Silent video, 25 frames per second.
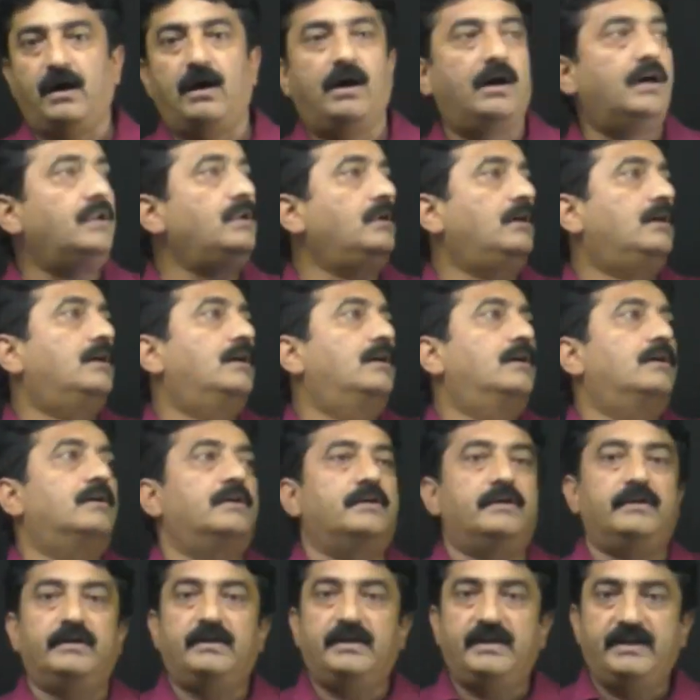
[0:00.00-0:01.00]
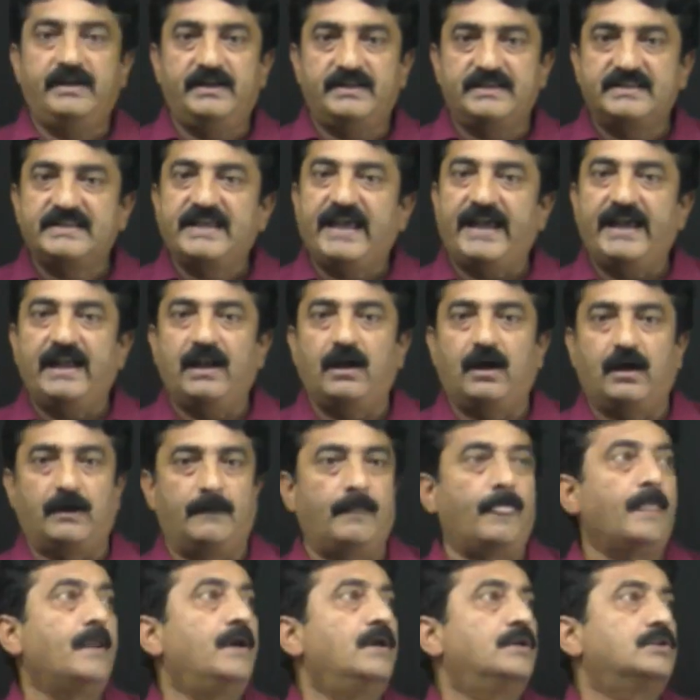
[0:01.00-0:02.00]
on a
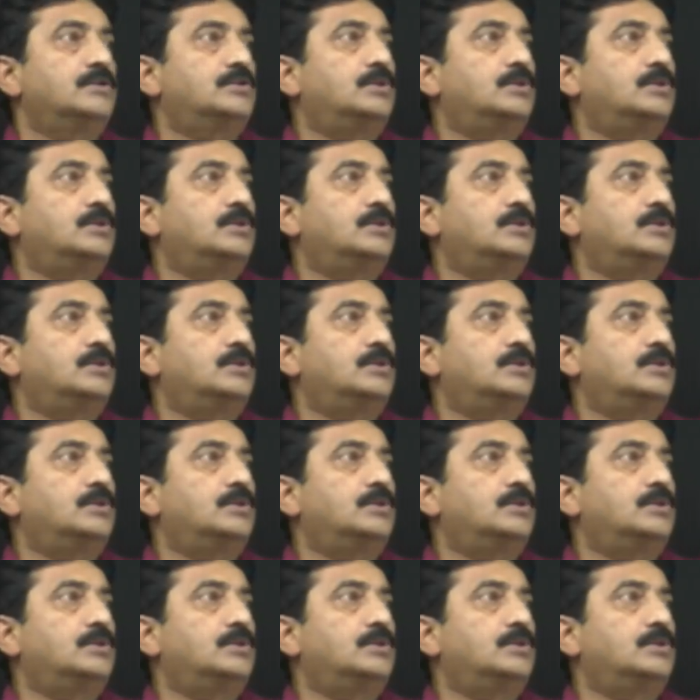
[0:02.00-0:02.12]
scalar.